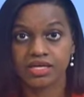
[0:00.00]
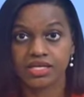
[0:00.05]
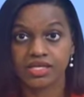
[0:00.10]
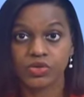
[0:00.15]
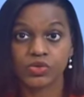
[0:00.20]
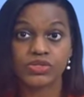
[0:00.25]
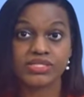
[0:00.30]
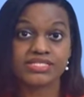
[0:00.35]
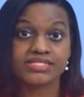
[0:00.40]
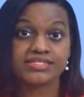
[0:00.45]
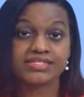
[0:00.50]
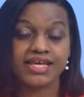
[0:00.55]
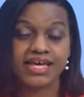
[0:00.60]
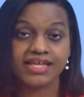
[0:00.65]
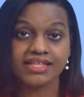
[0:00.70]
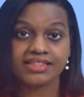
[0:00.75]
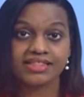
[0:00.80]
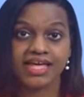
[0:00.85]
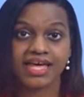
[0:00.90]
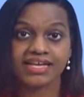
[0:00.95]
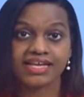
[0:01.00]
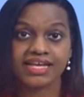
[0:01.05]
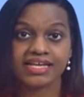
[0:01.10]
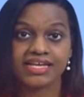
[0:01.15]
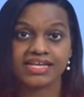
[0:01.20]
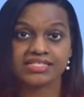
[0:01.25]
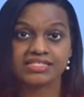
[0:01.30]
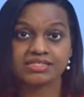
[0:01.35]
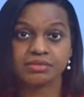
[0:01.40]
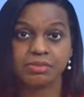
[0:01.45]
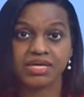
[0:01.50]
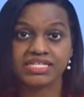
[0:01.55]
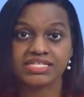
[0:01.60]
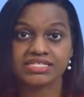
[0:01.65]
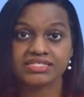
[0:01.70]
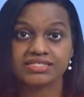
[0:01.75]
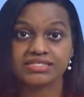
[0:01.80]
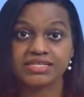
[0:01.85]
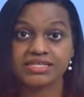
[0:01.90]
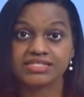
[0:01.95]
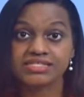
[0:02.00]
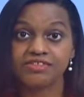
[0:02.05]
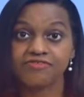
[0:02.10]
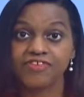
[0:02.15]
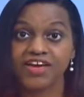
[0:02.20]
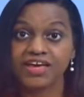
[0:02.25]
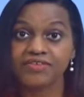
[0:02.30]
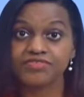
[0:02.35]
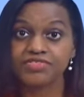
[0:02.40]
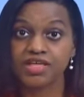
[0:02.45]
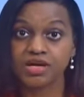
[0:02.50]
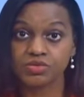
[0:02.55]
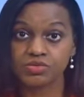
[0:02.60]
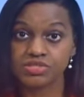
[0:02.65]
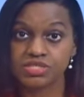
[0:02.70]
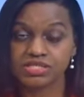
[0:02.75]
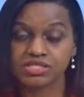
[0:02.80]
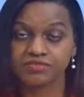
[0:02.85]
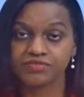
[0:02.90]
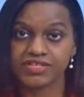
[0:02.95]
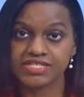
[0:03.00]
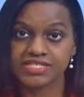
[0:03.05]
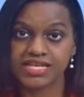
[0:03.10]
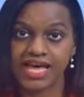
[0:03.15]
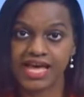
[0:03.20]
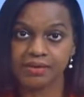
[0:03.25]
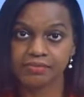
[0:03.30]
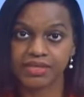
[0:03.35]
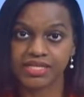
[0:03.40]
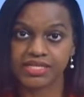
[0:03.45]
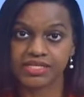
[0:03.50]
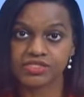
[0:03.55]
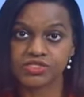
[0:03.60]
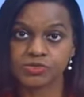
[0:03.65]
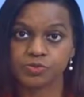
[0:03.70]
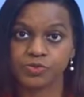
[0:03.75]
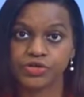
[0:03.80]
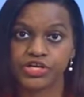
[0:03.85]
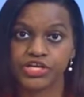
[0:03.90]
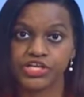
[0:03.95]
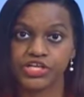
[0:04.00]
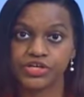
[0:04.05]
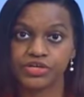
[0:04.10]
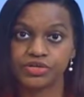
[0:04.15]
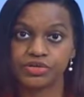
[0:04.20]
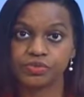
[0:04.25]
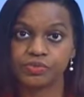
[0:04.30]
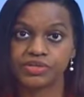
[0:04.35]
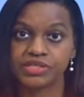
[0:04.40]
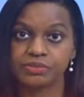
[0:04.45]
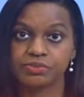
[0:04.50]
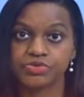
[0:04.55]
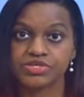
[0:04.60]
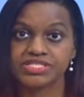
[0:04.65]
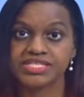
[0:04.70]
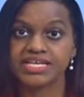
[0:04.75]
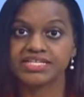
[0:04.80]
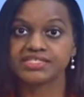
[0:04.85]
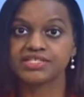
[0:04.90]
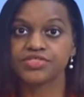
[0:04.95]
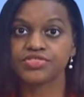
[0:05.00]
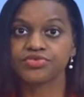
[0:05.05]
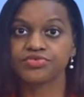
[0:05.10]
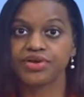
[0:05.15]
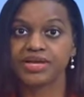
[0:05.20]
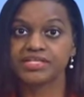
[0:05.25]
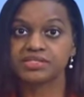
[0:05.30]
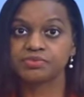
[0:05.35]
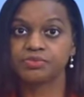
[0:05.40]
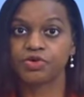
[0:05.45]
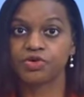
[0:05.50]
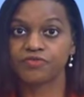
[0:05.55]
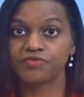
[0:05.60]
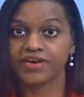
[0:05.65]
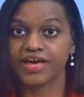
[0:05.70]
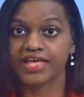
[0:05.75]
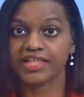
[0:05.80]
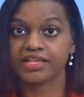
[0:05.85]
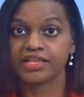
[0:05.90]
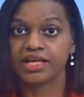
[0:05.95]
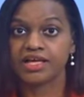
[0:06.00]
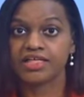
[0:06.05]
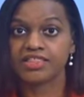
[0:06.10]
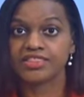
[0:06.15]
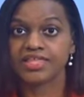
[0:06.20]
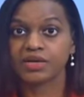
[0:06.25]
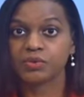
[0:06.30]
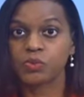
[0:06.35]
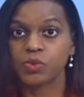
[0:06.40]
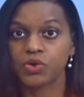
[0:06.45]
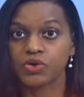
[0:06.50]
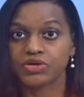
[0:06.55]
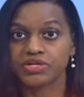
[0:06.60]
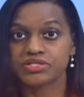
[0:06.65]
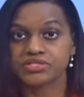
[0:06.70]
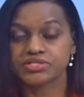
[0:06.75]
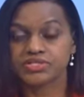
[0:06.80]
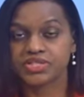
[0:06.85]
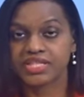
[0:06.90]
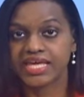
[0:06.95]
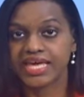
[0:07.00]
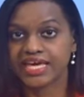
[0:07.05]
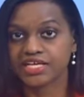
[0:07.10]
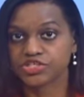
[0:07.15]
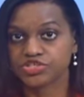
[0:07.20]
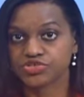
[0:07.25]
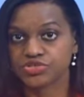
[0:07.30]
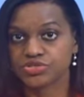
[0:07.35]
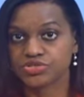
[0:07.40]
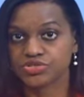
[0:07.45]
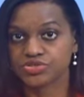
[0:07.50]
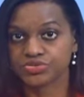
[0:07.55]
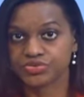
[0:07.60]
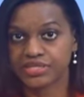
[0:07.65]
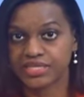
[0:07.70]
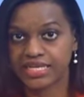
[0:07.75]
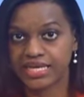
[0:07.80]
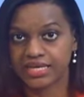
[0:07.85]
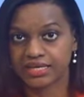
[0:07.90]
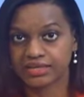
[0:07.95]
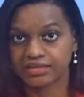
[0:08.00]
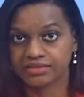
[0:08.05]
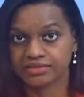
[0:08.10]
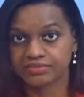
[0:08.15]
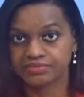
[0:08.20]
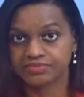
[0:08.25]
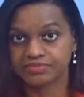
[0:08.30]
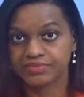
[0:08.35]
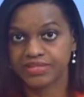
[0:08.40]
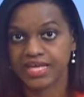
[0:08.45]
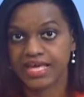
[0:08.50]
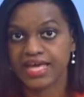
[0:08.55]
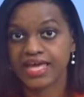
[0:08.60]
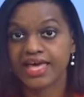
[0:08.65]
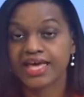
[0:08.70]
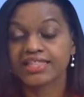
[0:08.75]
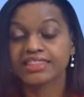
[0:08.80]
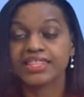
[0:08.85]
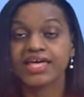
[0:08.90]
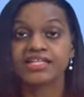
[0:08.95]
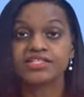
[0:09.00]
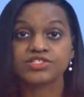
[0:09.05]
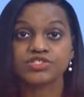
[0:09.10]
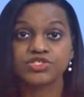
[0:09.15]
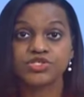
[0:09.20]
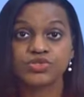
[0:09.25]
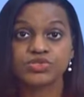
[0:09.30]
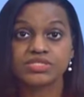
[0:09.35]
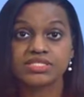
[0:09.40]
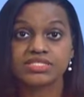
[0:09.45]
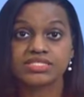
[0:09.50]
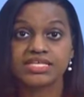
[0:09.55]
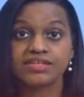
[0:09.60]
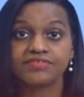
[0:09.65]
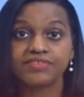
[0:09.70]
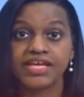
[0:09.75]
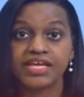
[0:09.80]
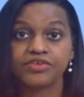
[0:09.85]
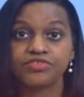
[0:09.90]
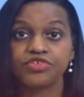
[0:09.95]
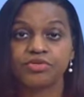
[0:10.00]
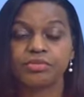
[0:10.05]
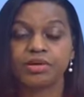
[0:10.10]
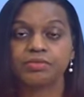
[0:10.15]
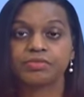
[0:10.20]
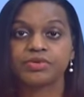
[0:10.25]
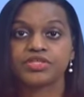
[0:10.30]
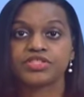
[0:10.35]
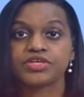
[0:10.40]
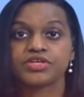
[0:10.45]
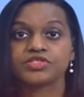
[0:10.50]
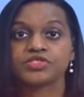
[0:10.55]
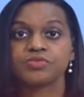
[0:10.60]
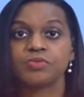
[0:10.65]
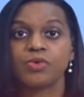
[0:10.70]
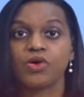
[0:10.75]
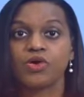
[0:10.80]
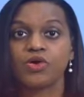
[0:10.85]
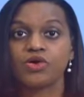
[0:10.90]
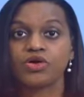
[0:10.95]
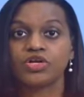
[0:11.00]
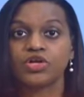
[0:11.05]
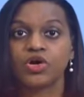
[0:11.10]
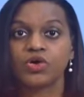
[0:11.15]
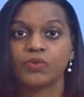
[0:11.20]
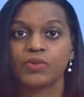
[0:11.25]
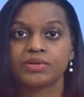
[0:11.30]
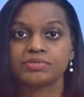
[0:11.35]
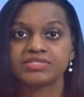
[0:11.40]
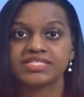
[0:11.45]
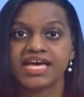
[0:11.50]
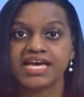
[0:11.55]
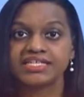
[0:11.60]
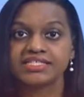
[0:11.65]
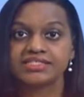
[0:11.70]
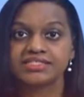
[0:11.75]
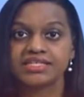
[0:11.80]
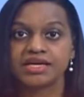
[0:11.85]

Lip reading: They only said that an estimated 65,000 visa applicants per year will present a threat profile that warrants the extra screening. And that's news this evening. Remember, there's more on our website,